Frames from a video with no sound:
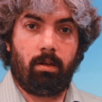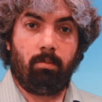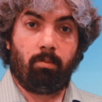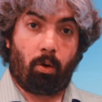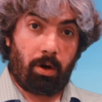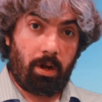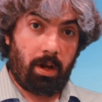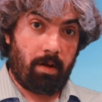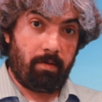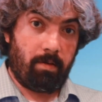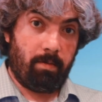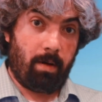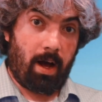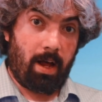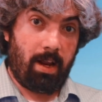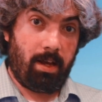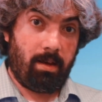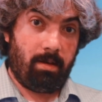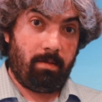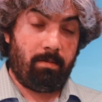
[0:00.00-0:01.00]
Good morning,
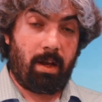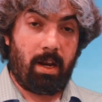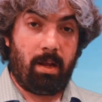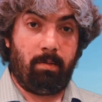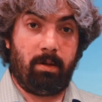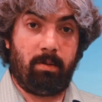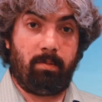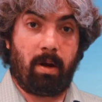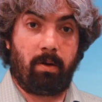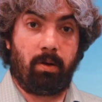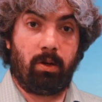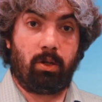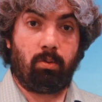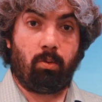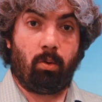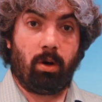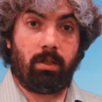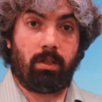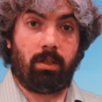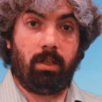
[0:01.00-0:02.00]
everybody. My name is Barry
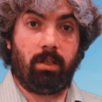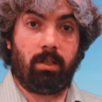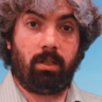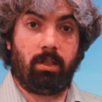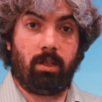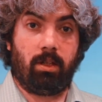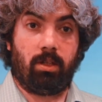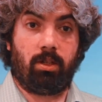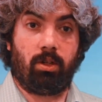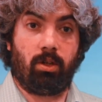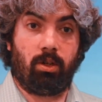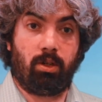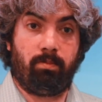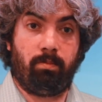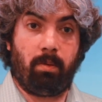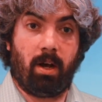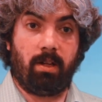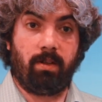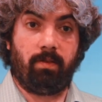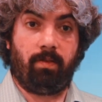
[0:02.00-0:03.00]
Schwartz, and this is the Search
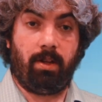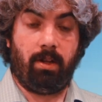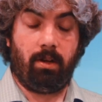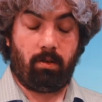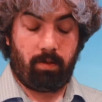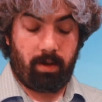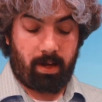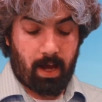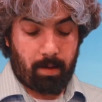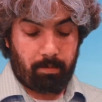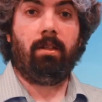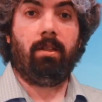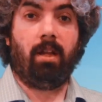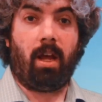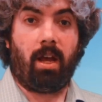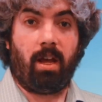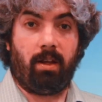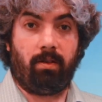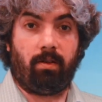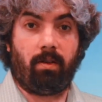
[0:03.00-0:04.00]
Buzz video recap.
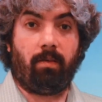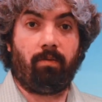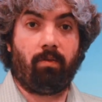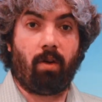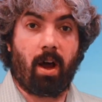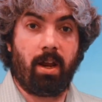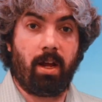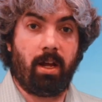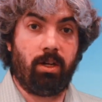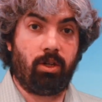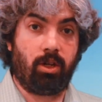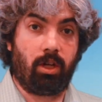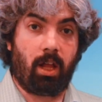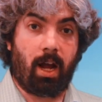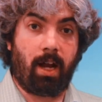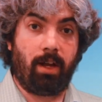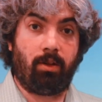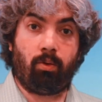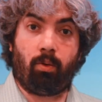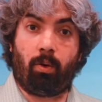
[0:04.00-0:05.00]
Today is Friday,
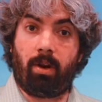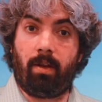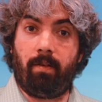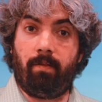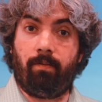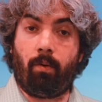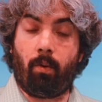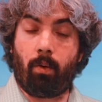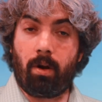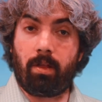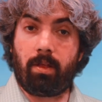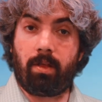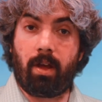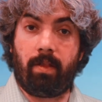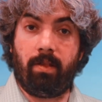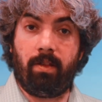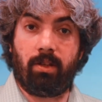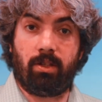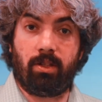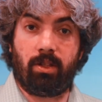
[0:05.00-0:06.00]
July twenty-fourth,
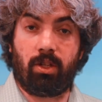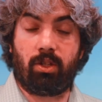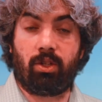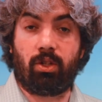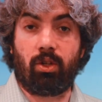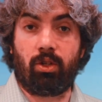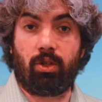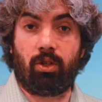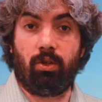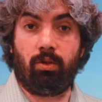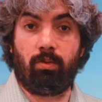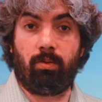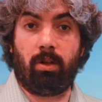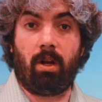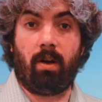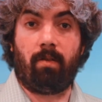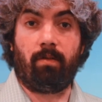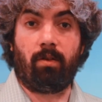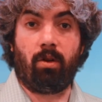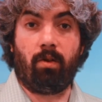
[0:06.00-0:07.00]
and this is the search news we
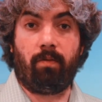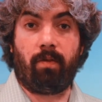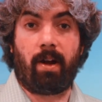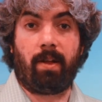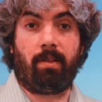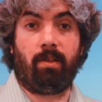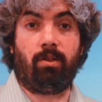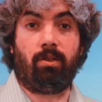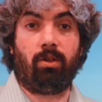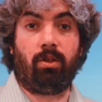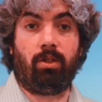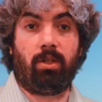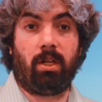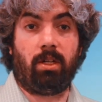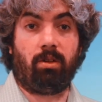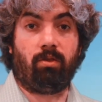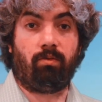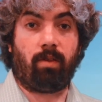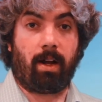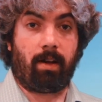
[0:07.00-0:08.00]
covered over at the Search
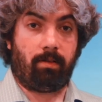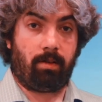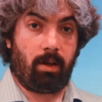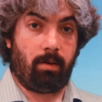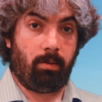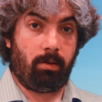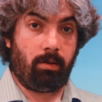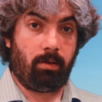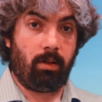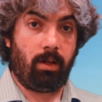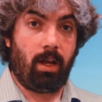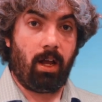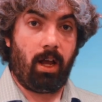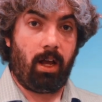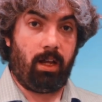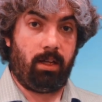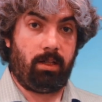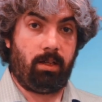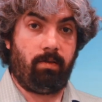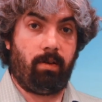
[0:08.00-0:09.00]
Engine Roundtable
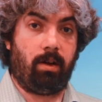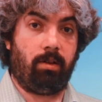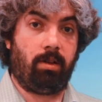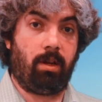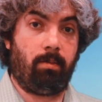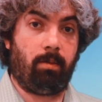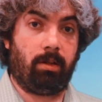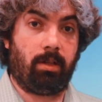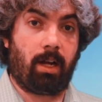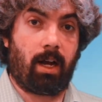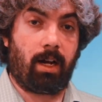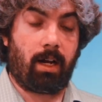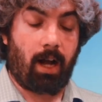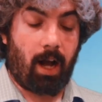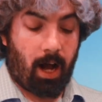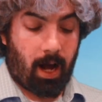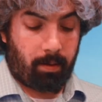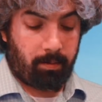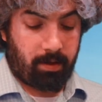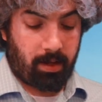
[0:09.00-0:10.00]
at S E Roundtable dot
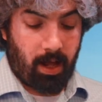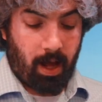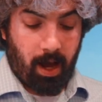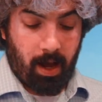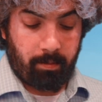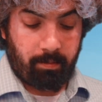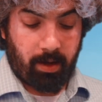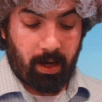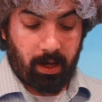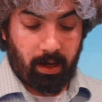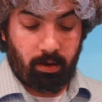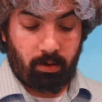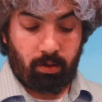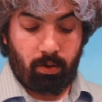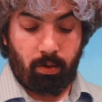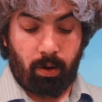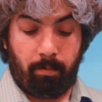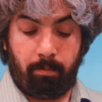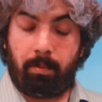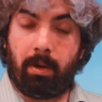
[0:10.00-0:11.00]
com. Today, I'm taking you
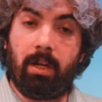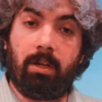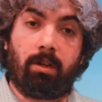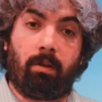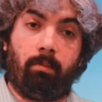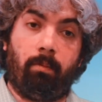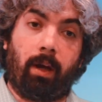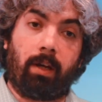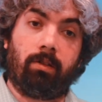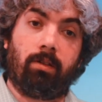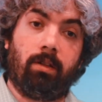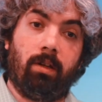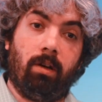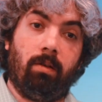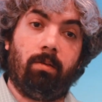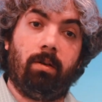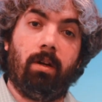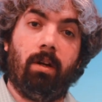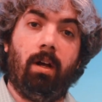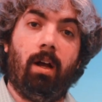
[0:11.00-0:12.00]
to a beach in
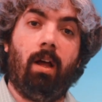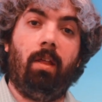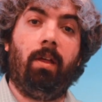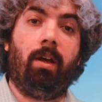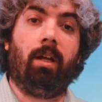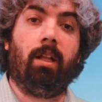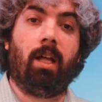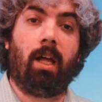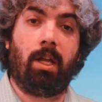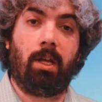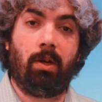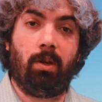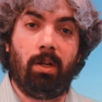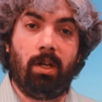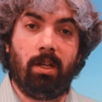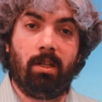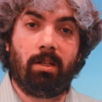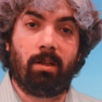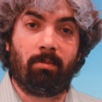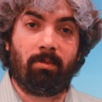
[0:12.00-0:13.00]
Mexico. I think a lot of you
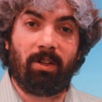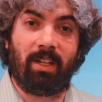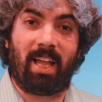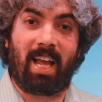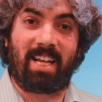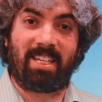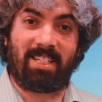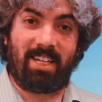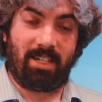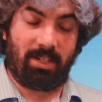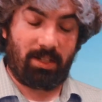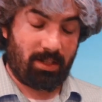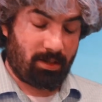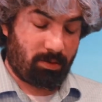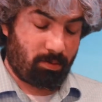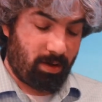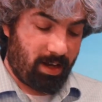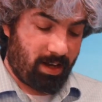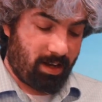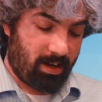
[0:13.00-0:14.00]
need some relaxation
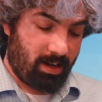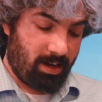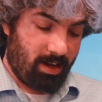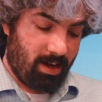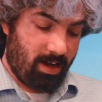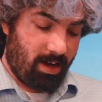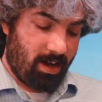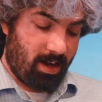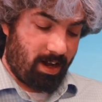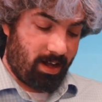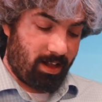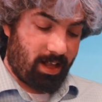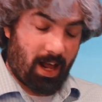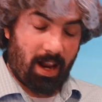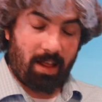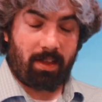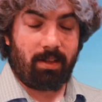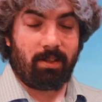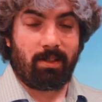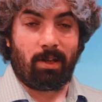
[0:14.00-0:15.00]
this week. A
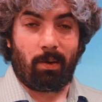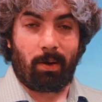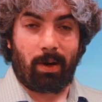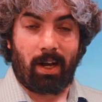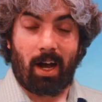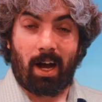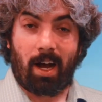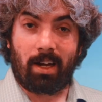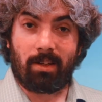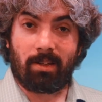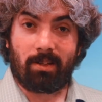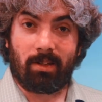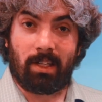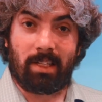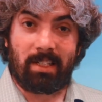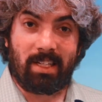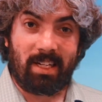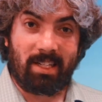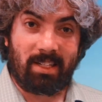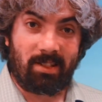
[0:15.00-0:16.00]
lot of things going on, so
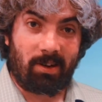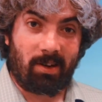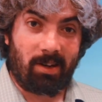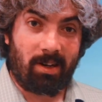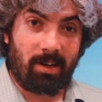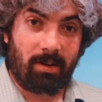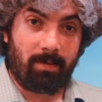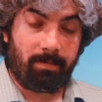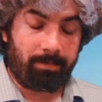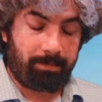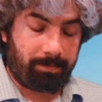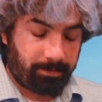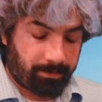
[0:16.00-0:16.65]
let's get started.